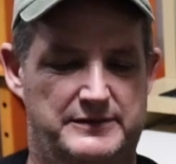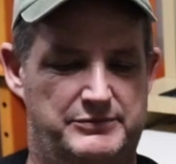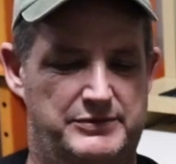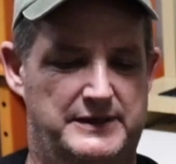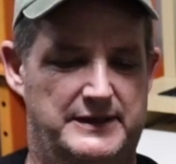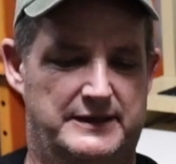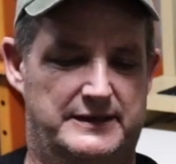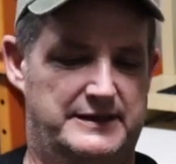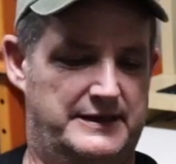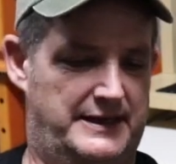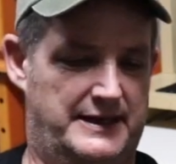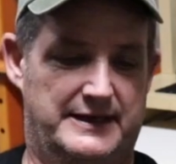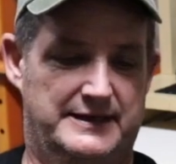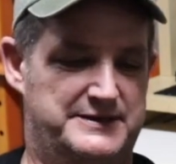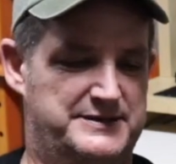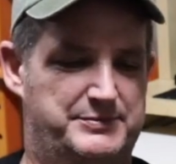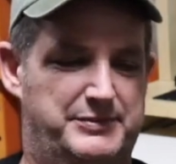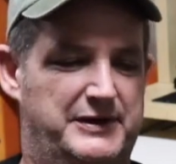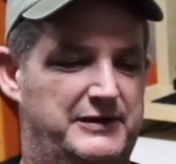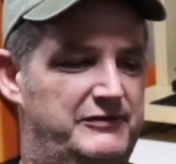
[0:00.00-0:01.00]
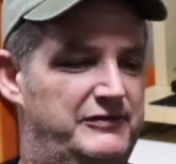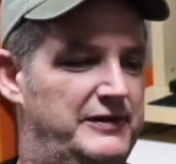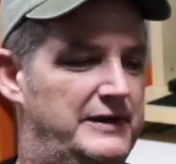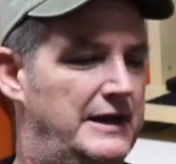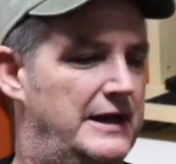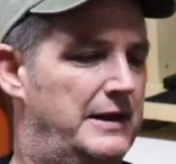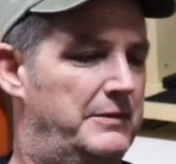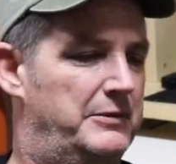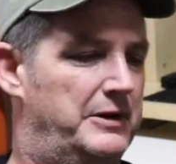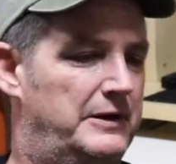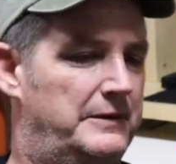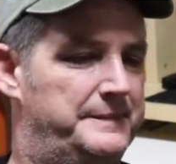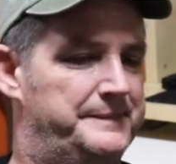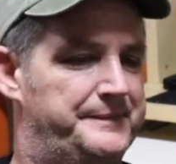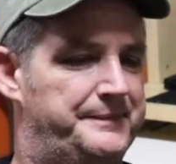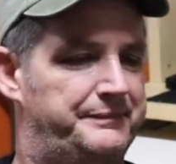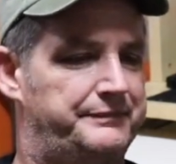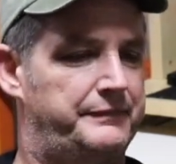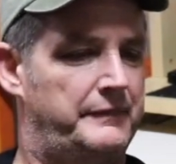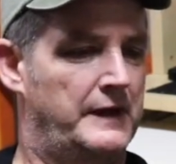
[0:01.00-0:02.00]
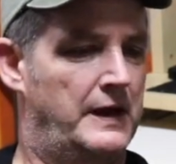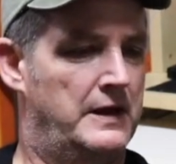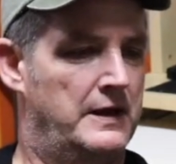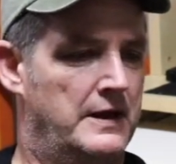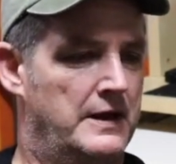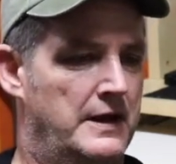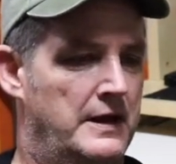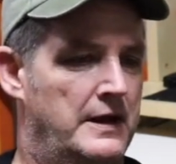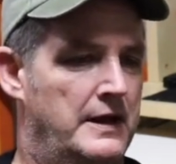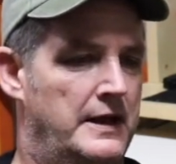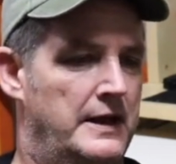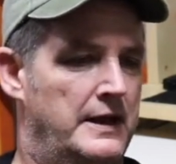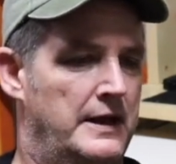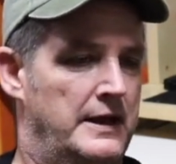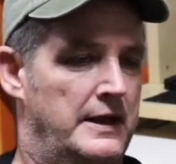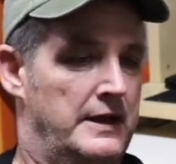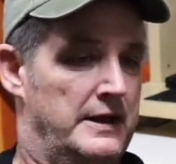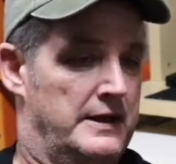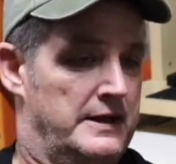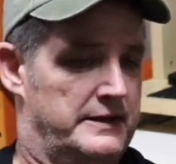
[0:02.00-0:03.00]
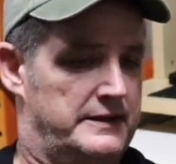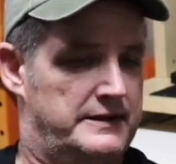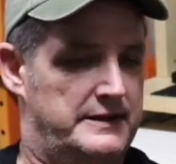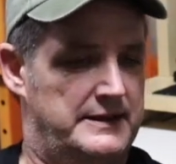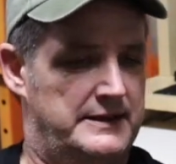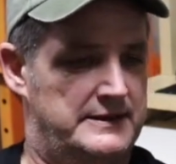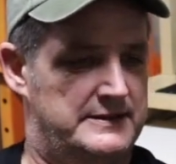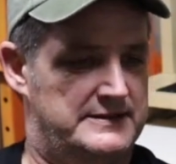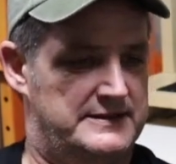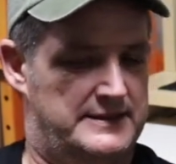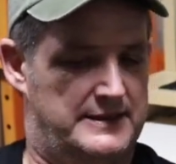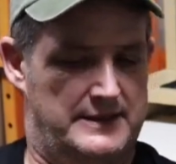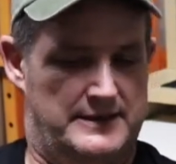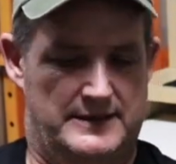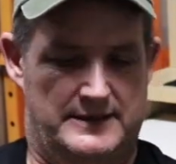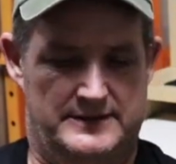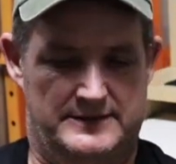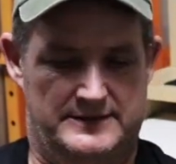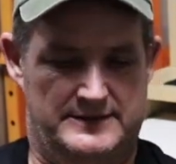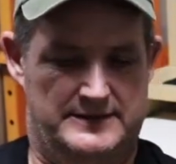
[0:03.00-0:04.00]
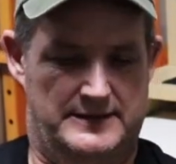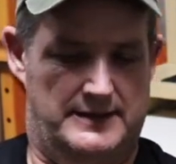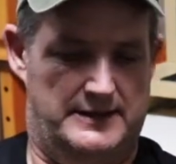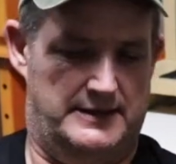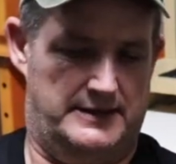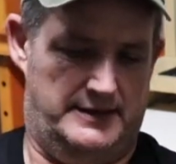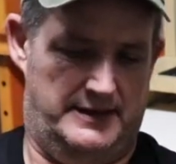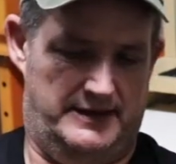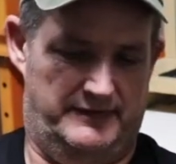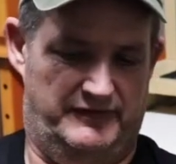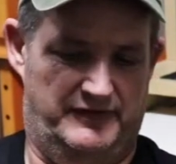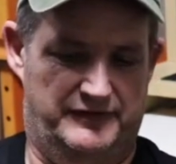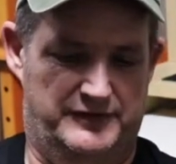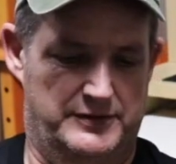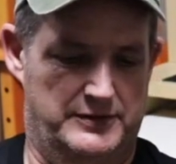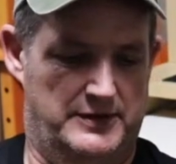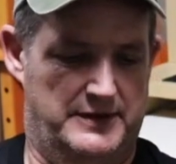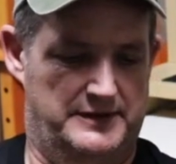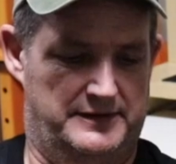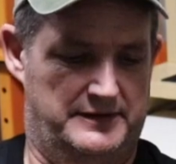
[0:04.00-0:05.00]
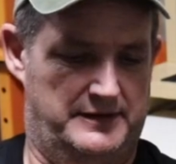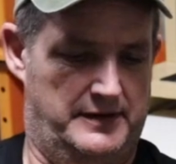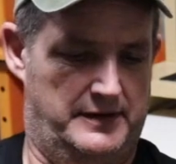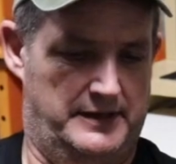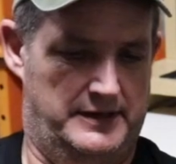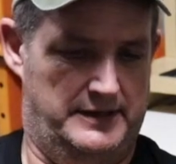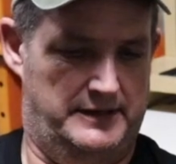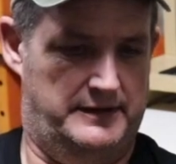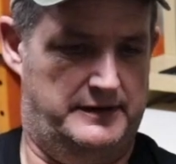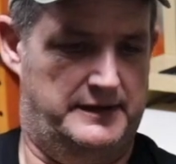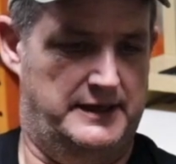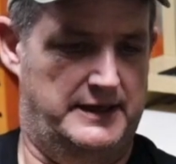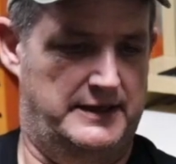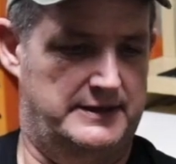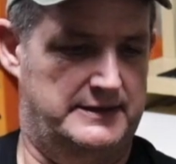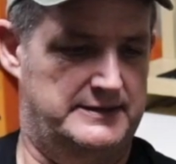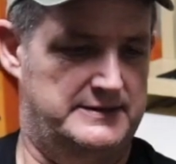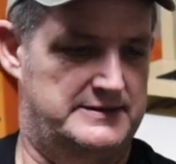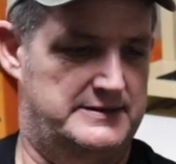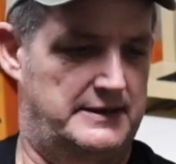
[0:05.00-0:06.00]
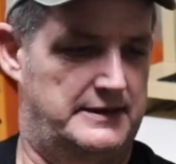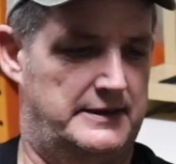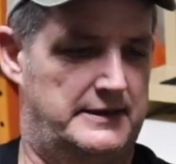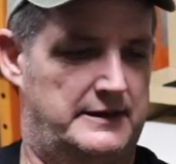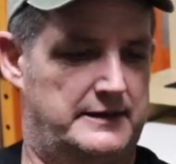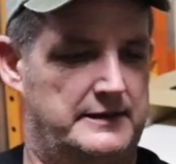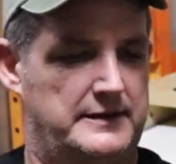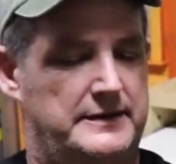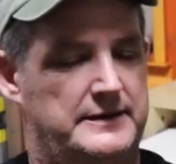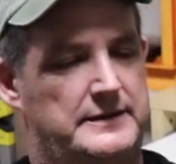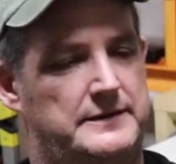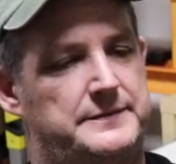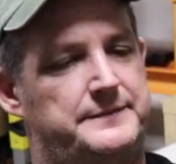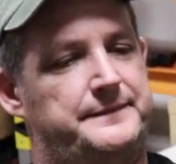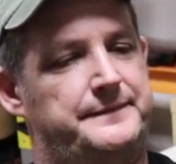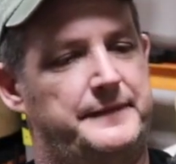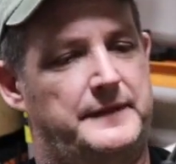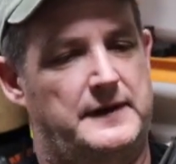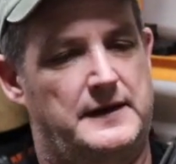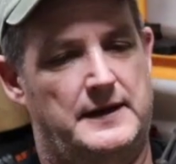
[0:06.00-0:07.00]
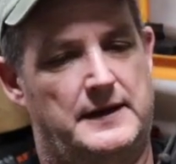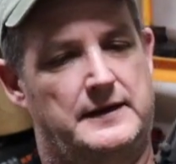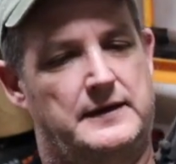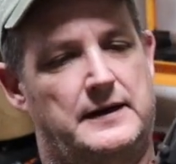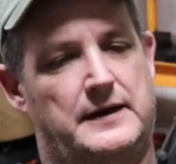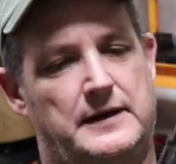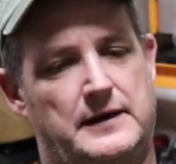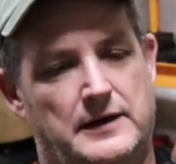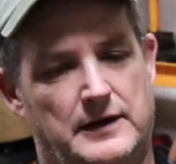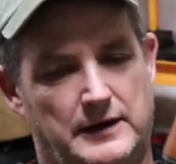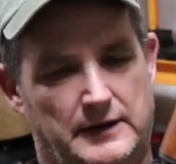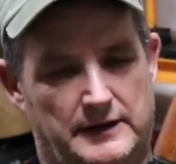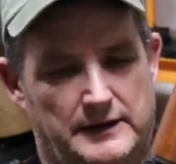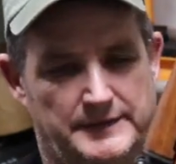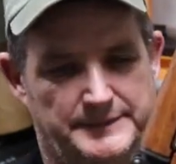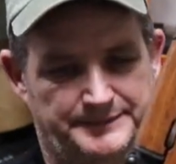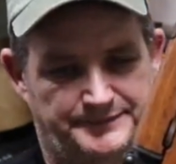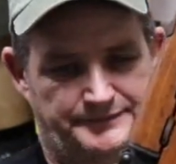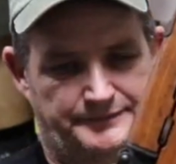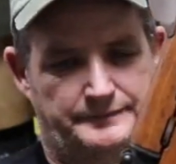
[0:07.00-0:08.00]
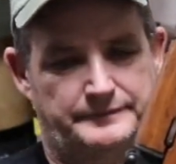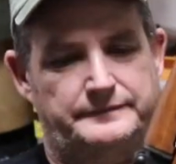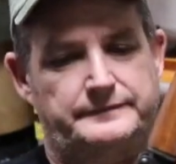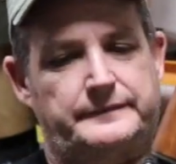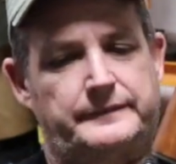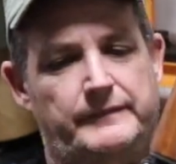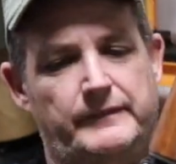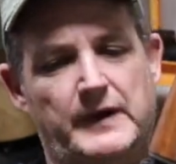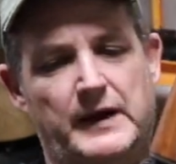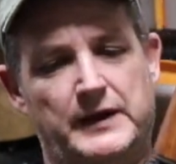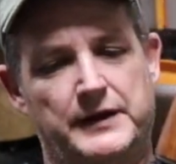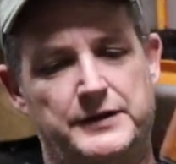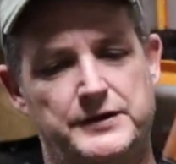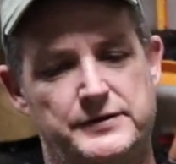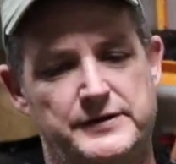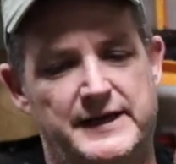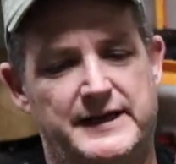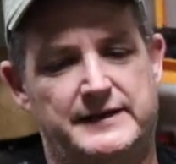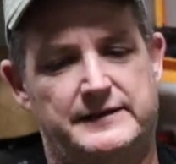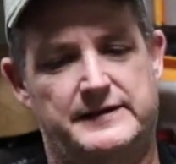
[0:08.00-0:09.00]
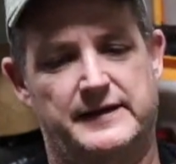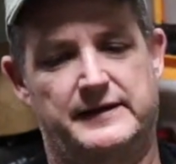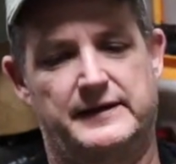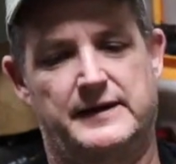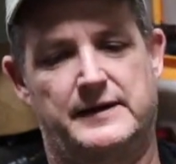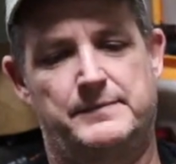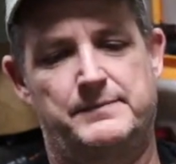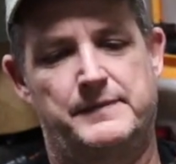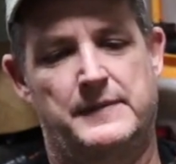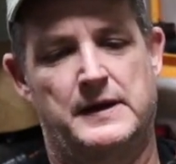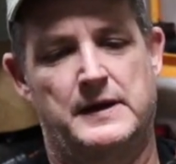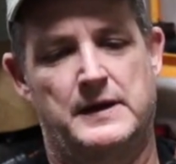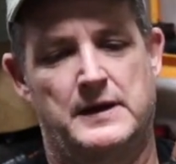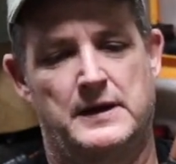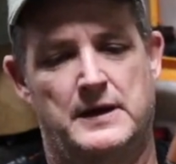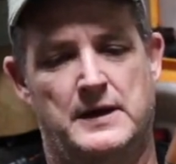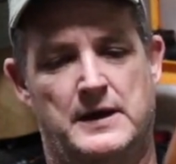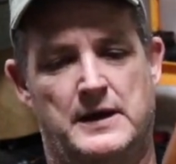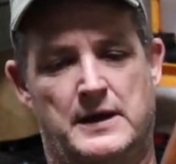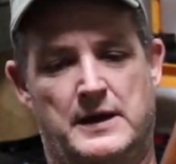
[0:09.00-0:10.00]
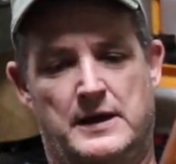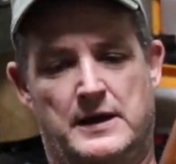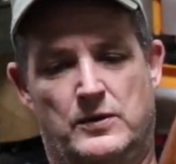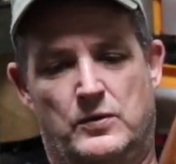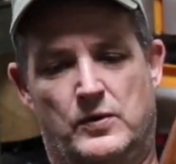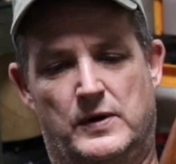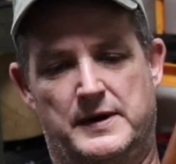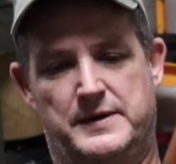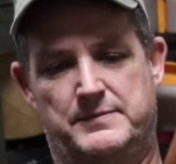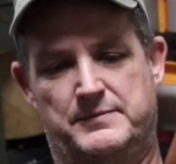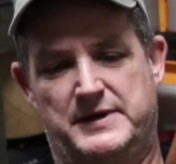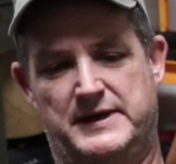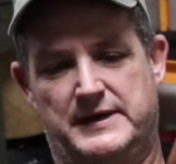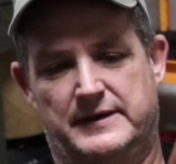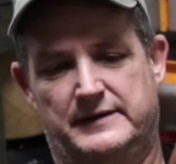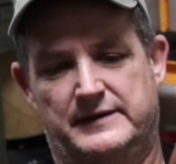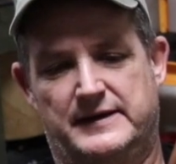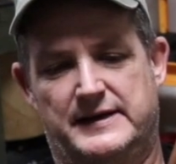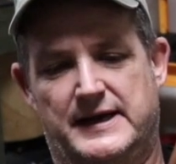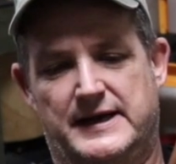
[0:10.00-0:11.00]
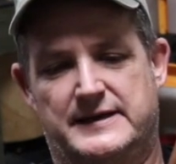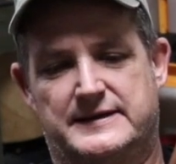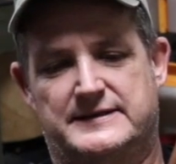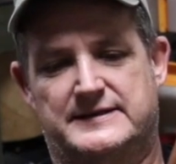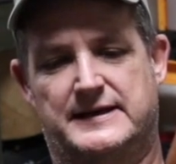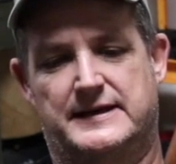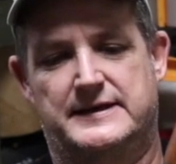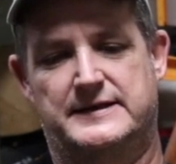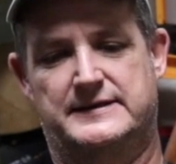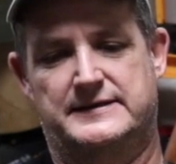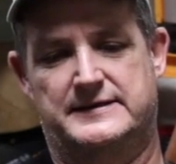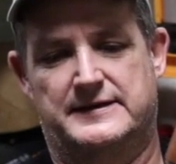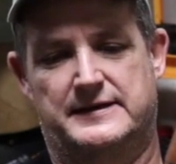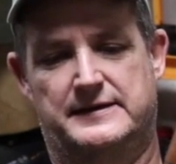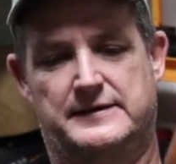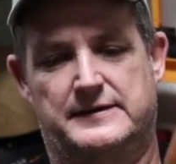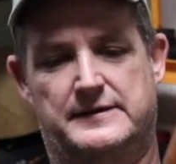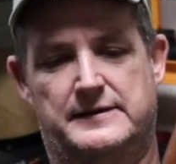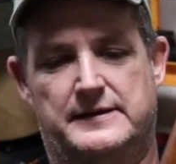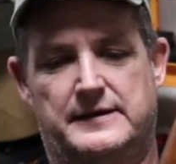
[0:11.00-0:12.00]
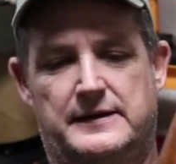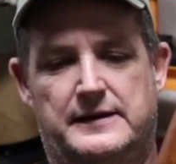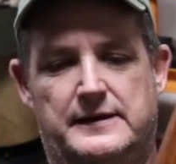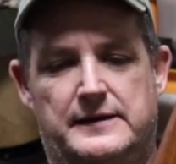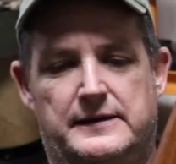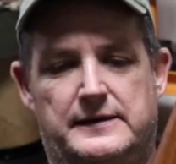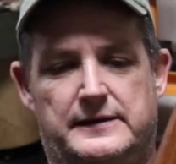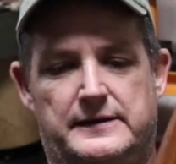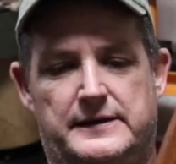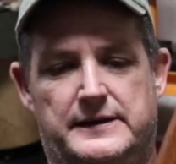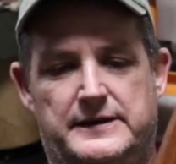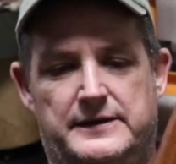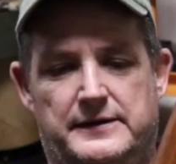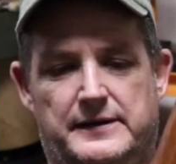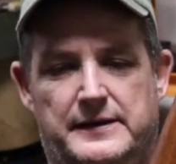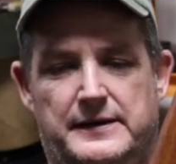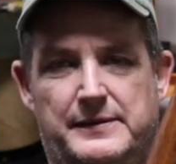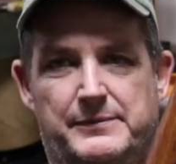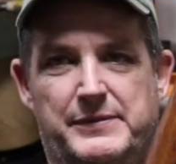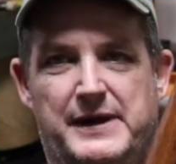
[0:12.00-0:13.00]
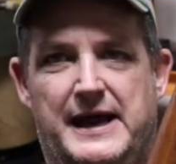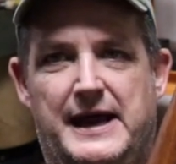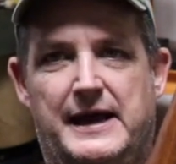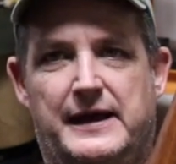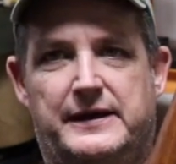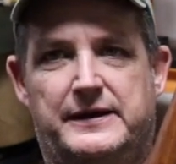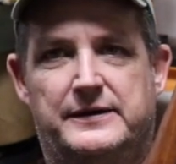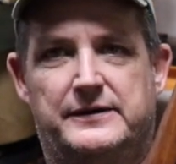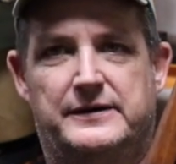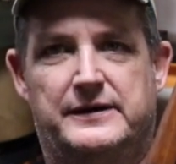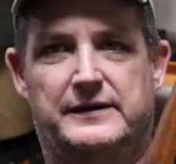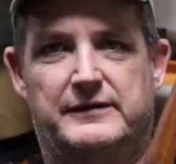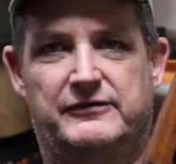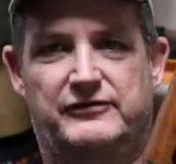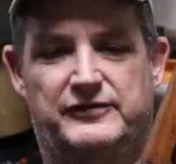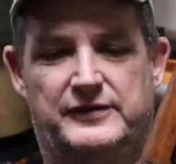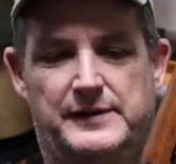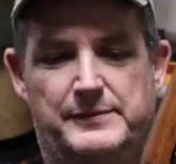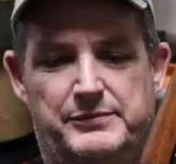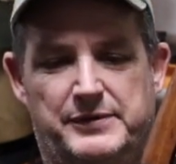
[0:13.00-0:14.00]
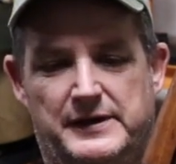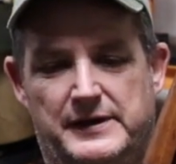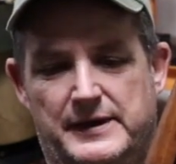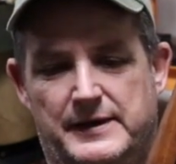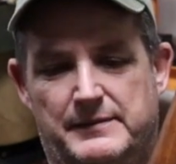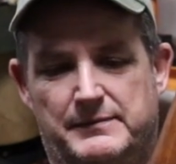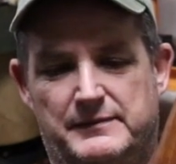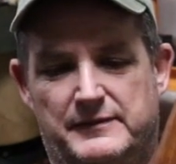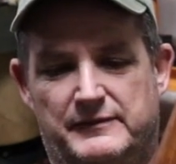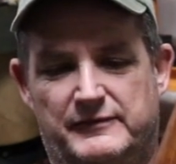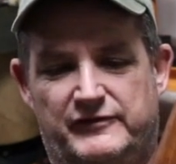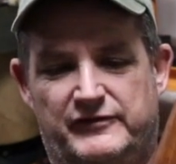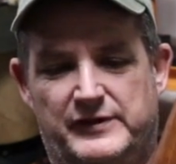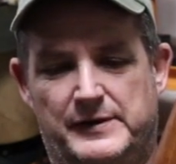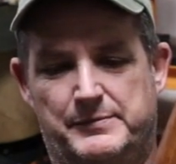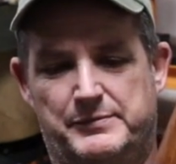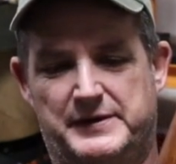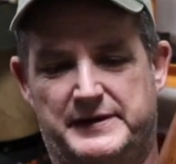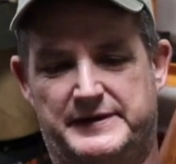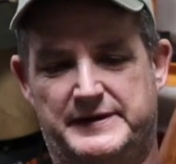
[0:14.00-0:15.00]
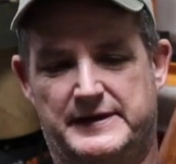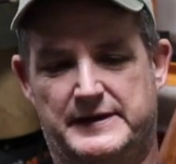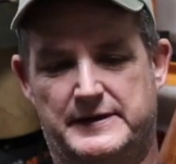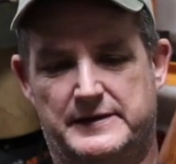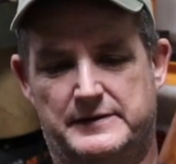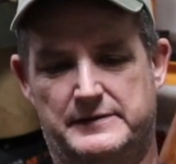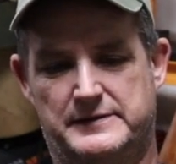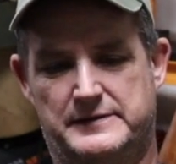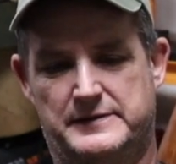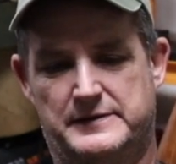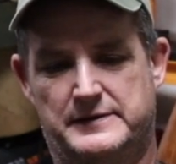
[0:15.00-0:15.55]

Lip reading: the pin, and it's been phenomenal. These guns have a few other things that are unique to them. One being the night sights. Here on the back you can flip it up, flip it down.